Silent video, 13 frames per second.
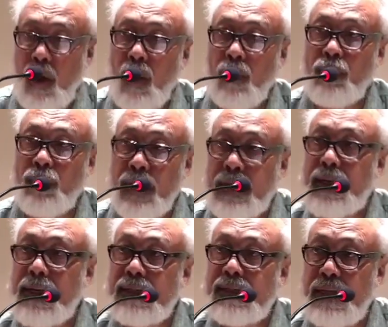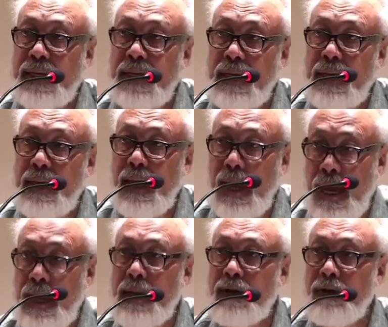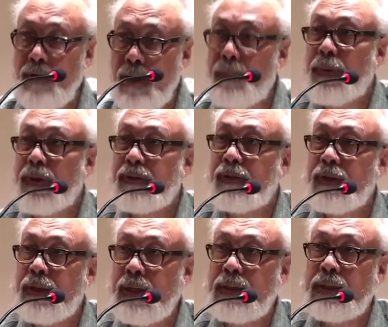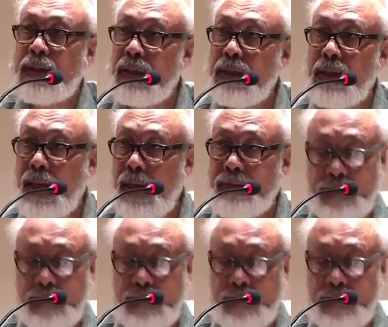of witnessing and representation, as